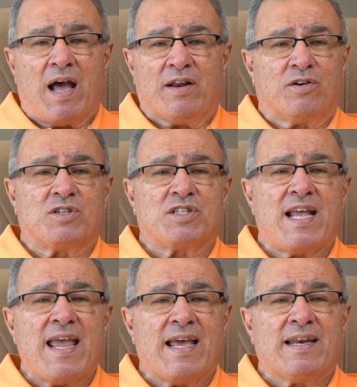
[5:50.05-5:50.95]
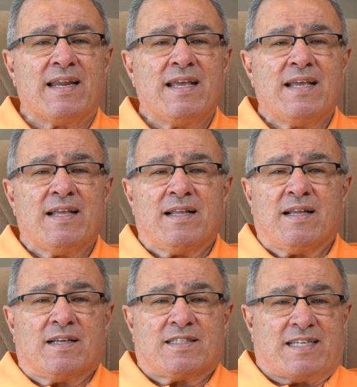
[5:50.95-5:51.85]
Understand,
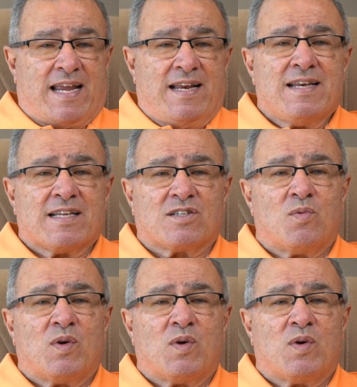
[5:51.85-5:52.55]
Satan doesn't